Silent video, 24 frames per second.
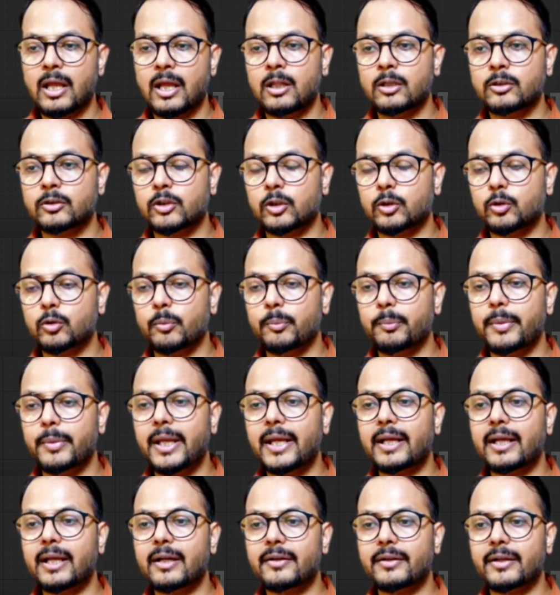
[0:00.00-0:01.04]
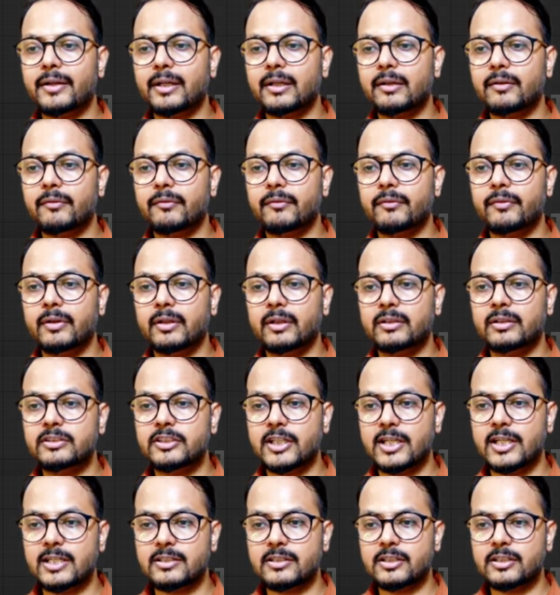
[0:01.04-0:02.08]
so to make a ring we
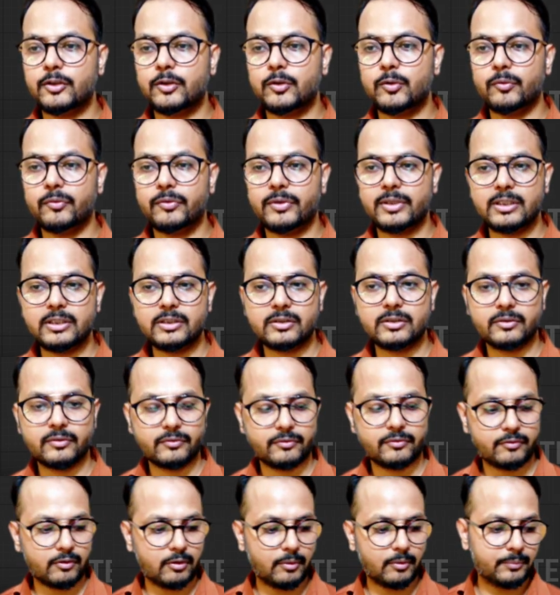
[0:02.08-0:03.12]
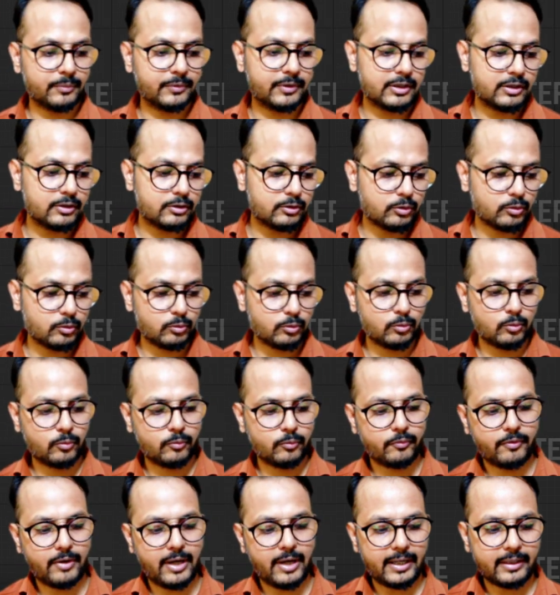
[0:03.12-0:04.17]
change the UVs from this to
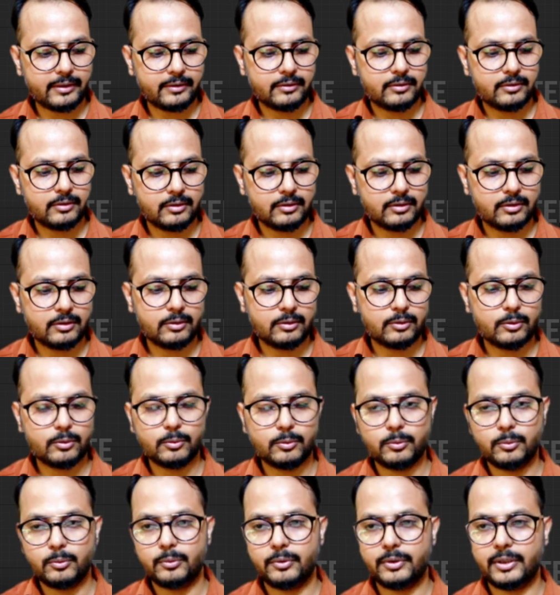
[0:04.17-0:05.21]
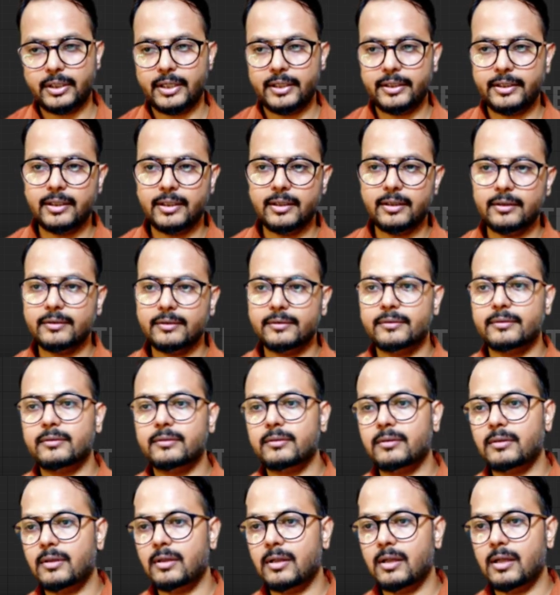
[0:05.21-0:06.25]
vector to radial
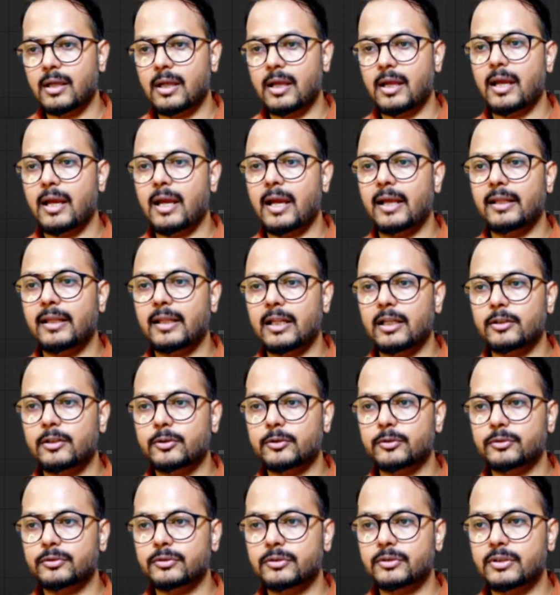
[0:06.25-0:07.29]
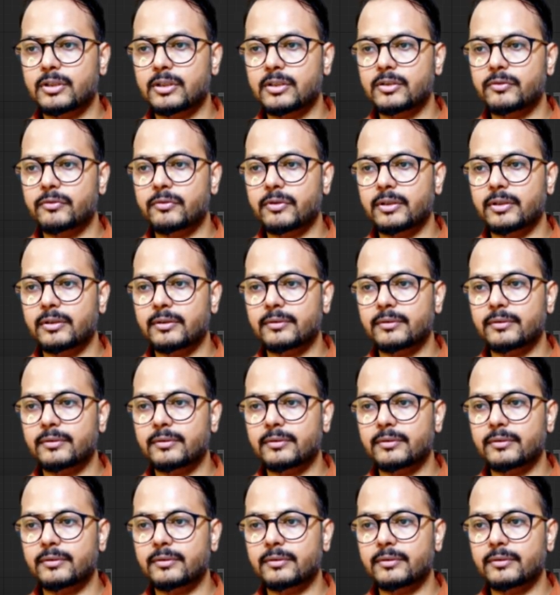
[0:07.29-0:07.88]
and I'll use this one